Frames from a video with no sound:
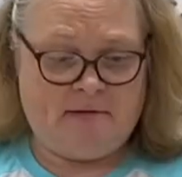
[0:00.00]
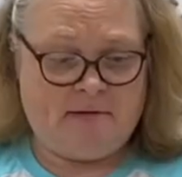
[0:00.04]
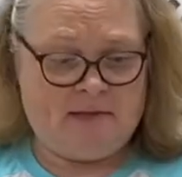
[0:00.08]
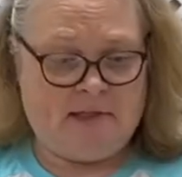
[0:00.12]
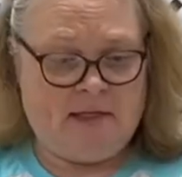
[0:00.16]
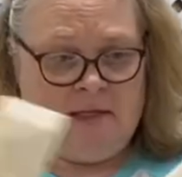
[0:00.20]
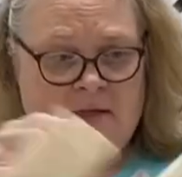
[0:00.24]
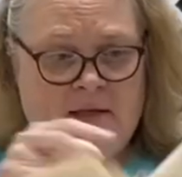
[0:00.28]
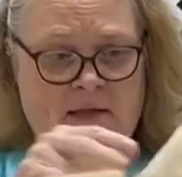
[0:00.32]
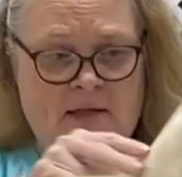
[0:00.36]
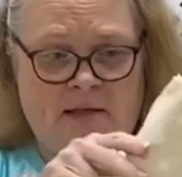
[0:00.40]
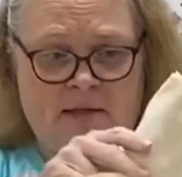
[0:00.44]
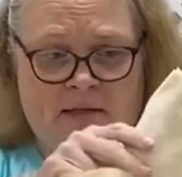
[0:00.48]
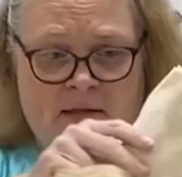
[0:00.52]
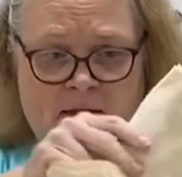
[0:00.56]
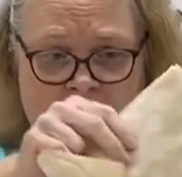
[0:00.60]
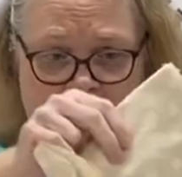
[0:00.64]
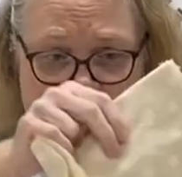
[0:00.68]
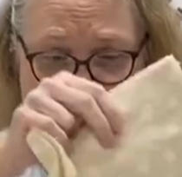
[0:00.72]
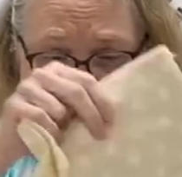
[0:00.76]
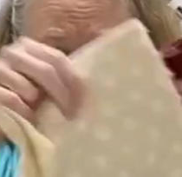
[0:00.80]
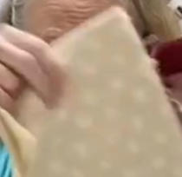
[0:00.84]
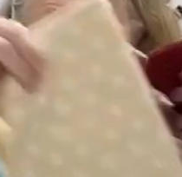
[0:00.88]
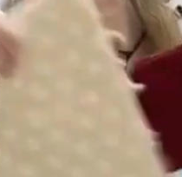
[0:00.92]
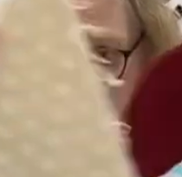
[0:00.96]
See, this
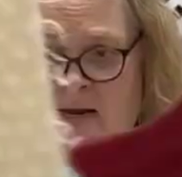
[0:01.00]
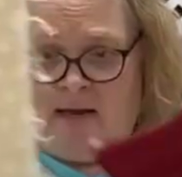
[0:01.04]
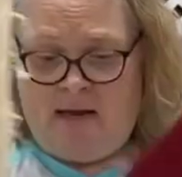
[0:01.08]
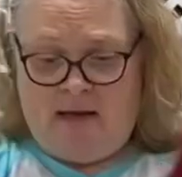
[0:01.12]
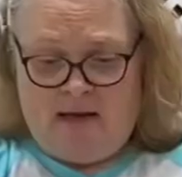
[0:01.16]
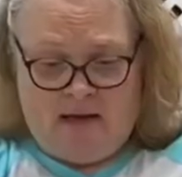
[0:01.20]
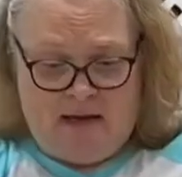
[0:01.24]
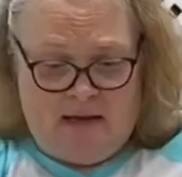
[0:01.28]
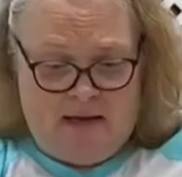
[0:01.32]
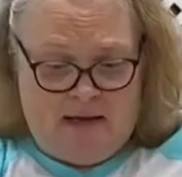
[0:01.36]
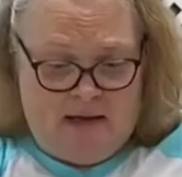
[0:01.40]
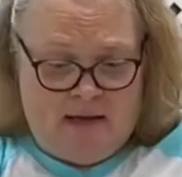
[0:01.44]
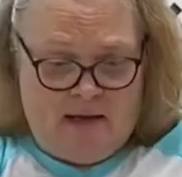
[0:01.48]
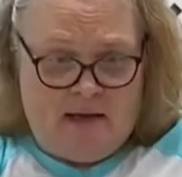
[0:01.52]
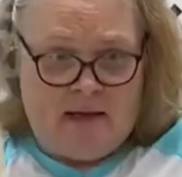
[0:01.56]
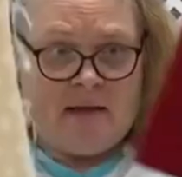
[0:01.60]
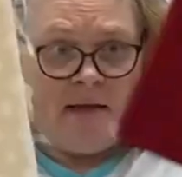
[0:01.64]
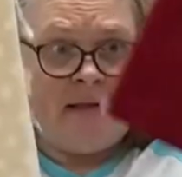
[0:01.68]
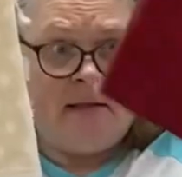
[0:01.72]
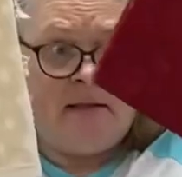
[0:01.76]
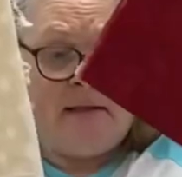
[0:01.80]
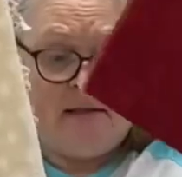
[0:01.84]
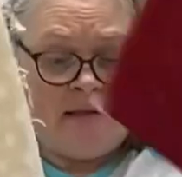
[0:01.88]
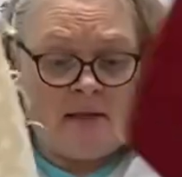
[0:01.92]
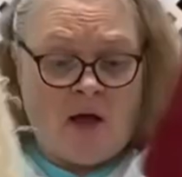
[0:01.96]

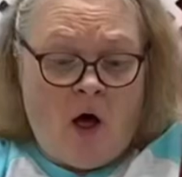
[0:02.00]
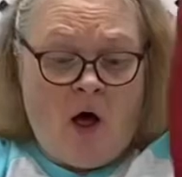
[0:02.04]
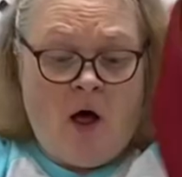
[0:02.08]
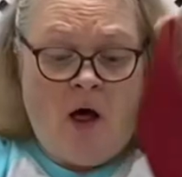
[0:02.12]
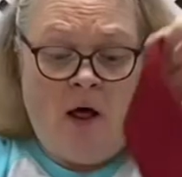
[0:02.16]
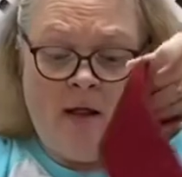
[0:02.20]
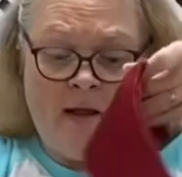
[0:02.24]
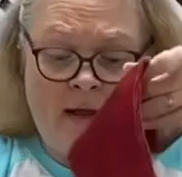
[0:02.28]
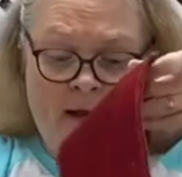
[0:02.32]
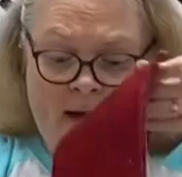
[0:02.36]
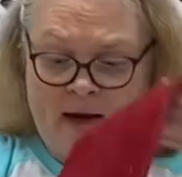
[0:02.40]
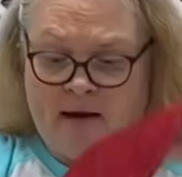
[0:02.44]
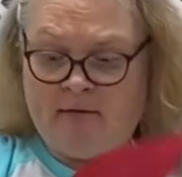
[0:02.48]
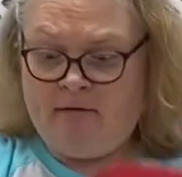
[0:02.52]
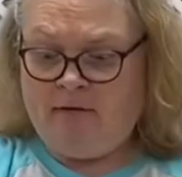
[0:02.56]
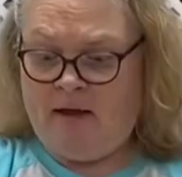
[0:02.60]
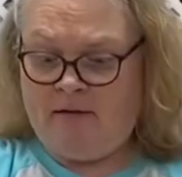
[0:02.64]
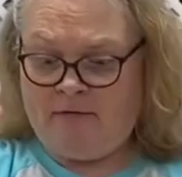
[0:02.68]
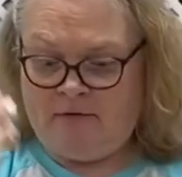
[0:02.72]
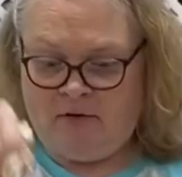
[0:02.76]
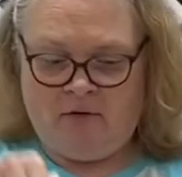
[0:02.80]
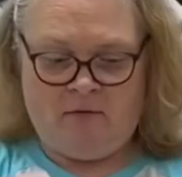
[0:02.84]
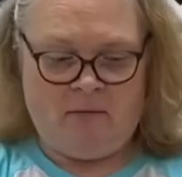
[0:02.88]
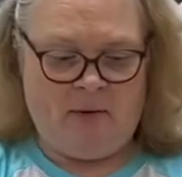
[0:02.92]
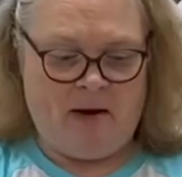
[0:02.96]
is all I have
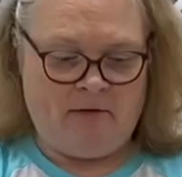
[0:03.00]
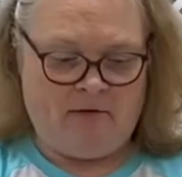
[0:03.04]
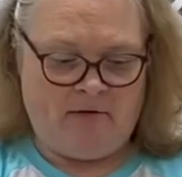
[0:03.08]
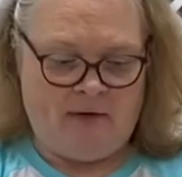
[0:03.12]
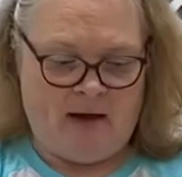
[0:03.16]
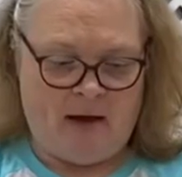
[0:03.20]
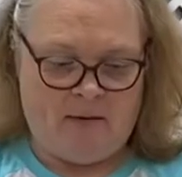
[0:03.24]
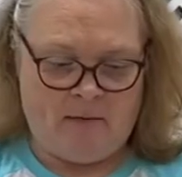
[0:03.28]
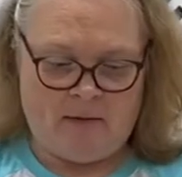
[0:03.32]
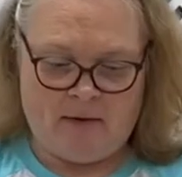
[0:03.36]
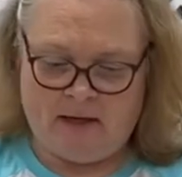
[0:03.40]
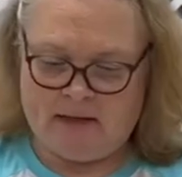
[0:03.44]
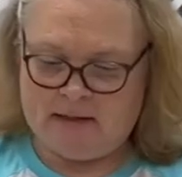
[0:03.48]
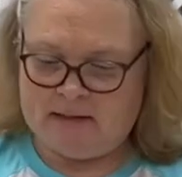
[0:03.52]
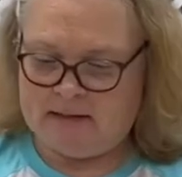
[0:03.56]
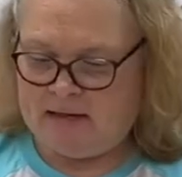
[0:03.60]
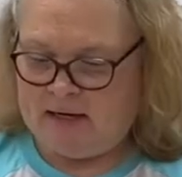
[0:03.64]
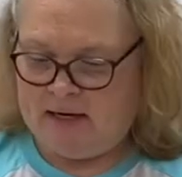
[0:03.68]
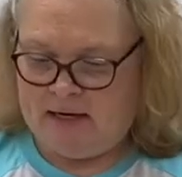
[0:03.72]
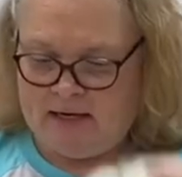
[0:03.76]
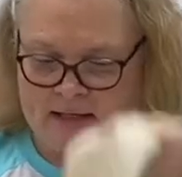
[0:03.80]
left of my fabrics, all right?